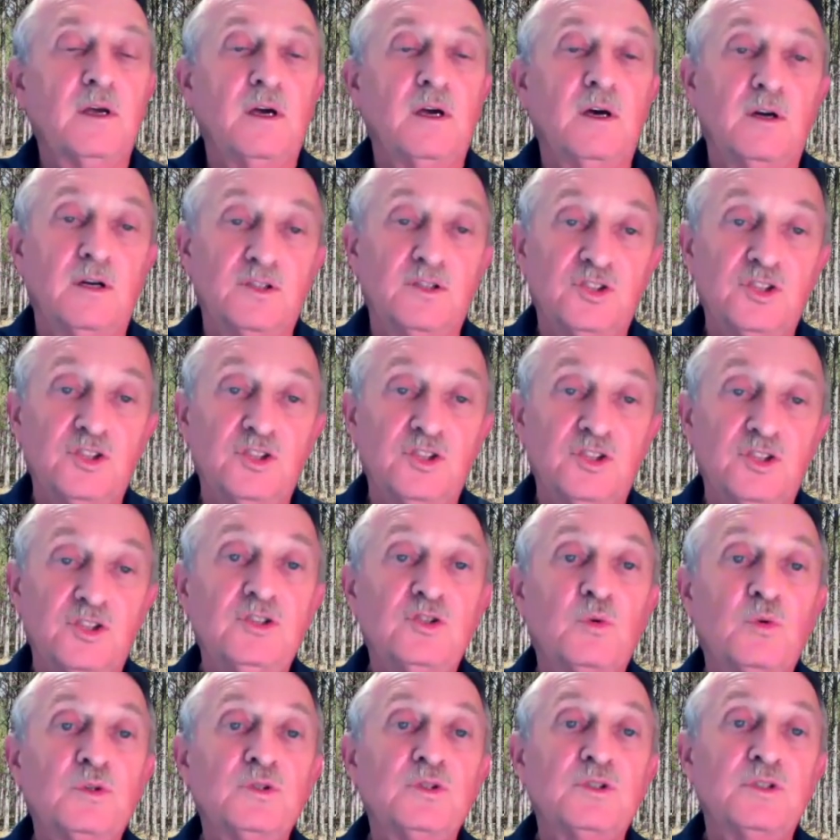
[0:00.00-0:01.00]
and a
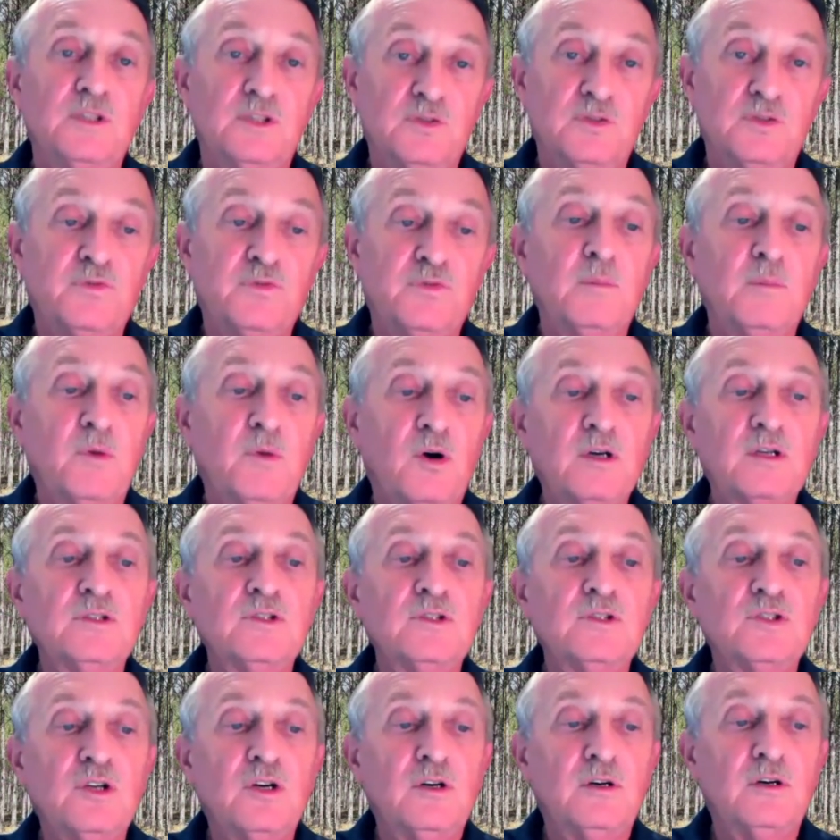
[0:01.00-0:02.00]
seed source that's from
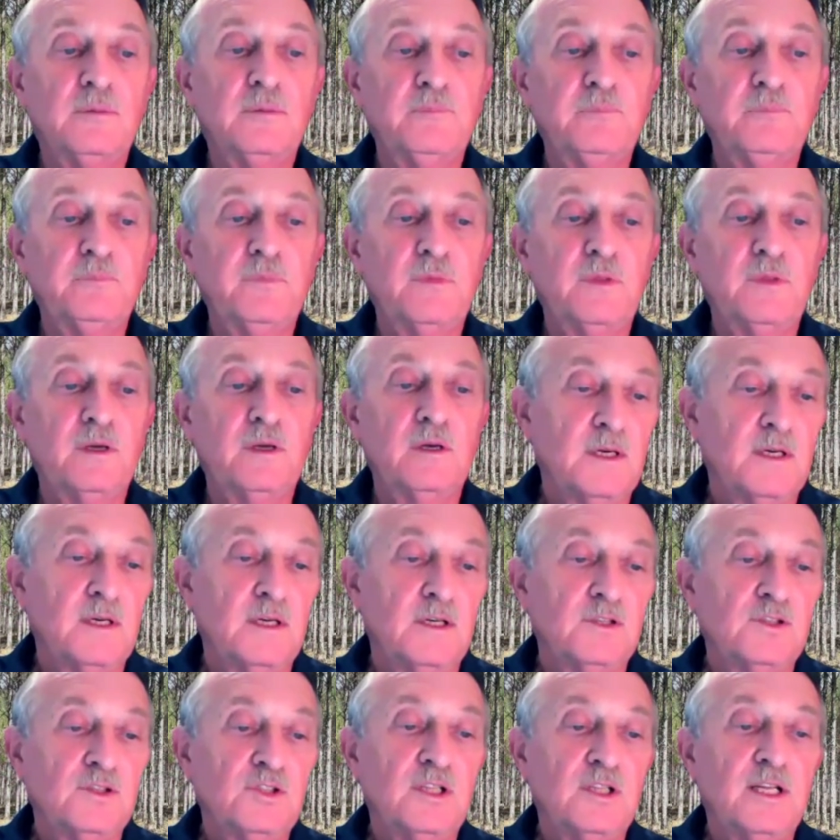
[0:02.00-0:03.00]
Arkansas.
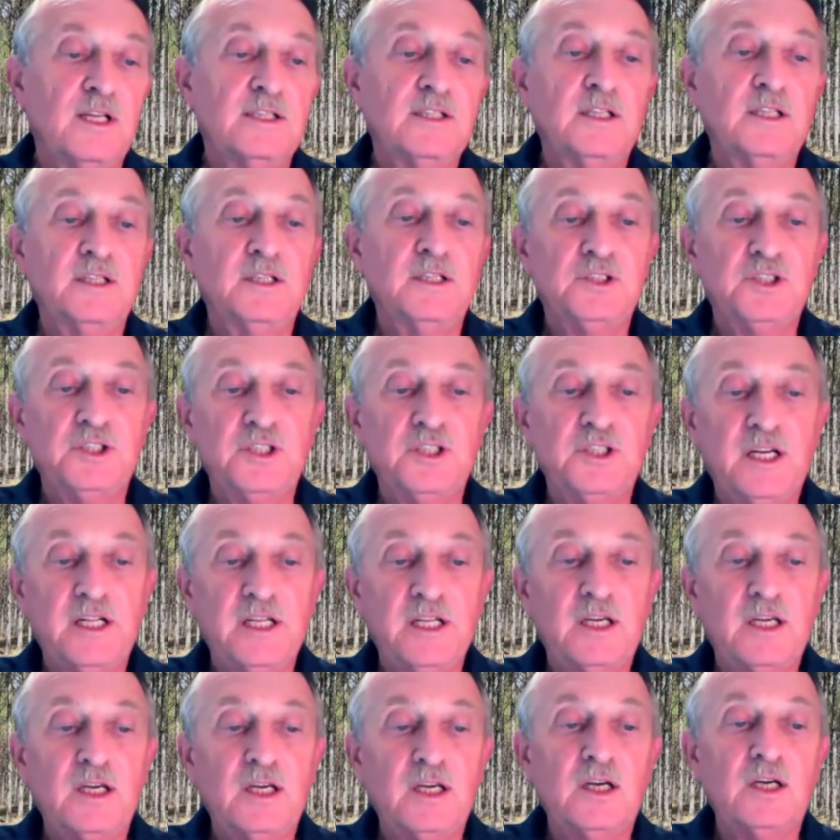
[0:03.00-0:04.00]
Selecting the
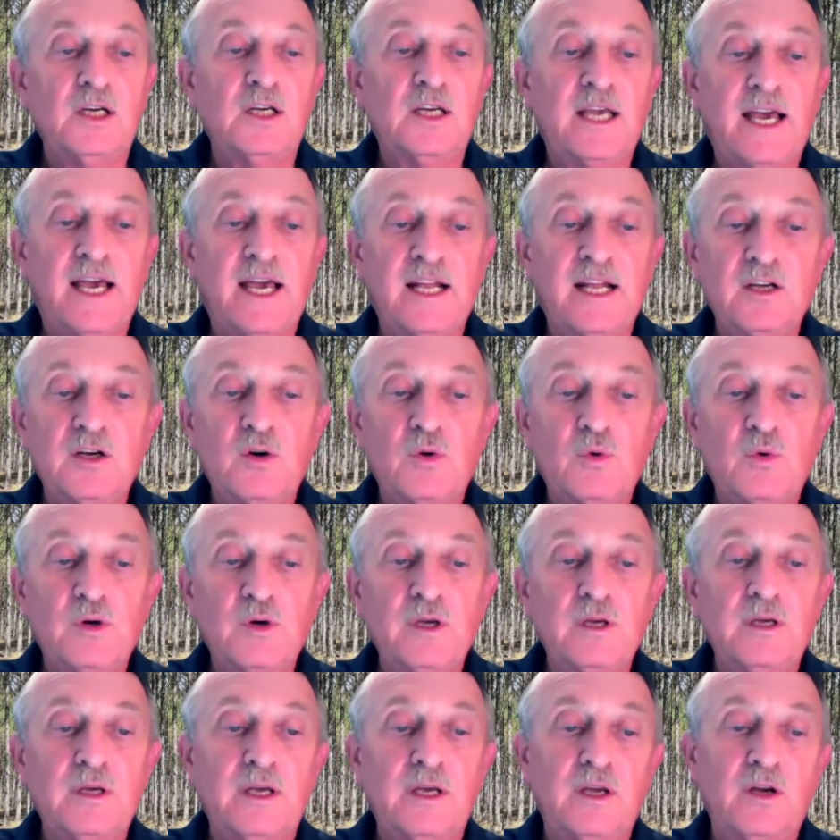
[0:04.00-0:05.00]
genetic
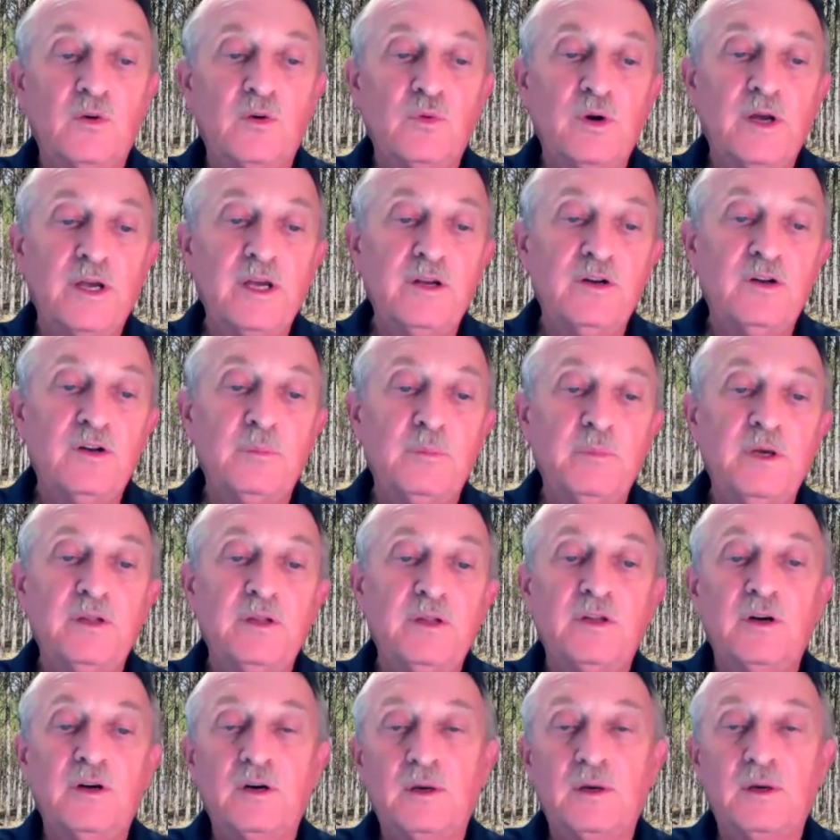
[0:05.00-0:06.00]
category and grade to meet
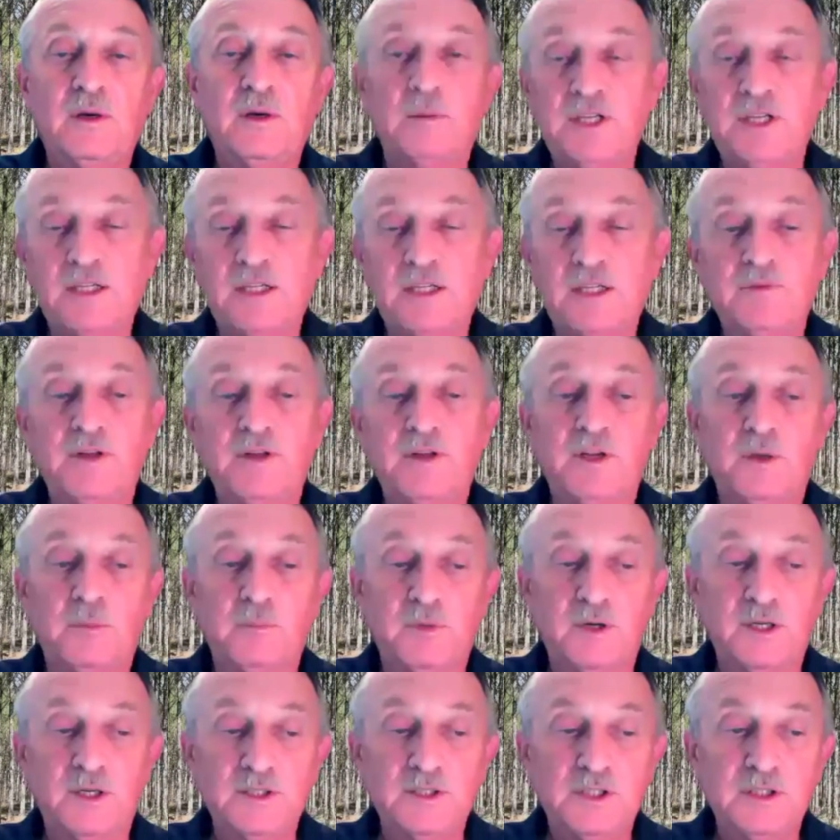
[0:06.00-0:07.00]
their objective and their
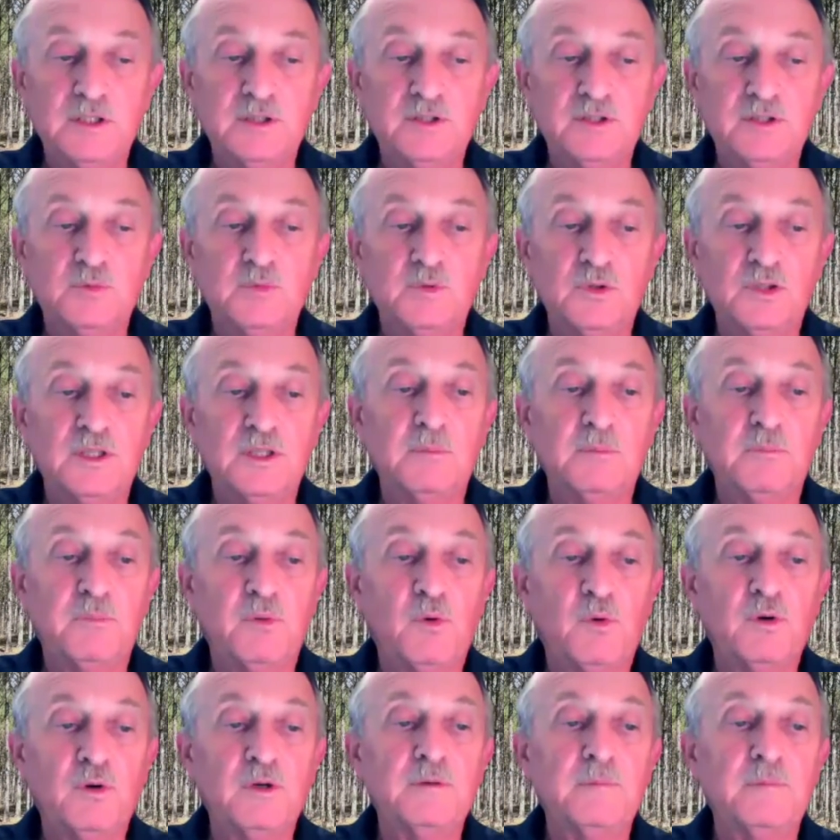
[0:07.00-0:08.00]
budget is really
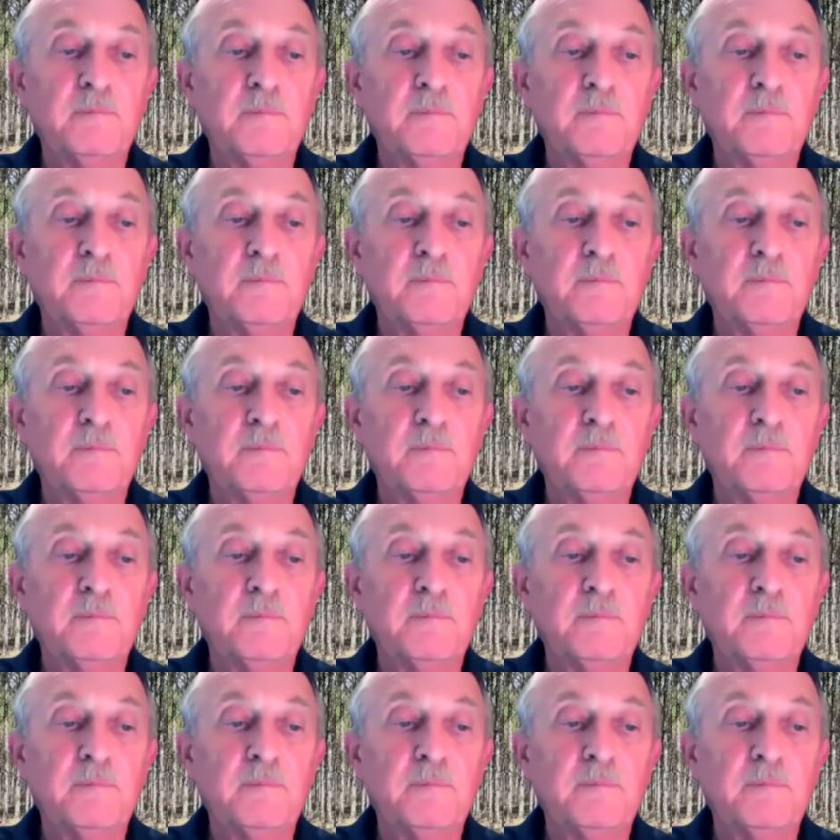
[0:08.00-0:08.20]
important.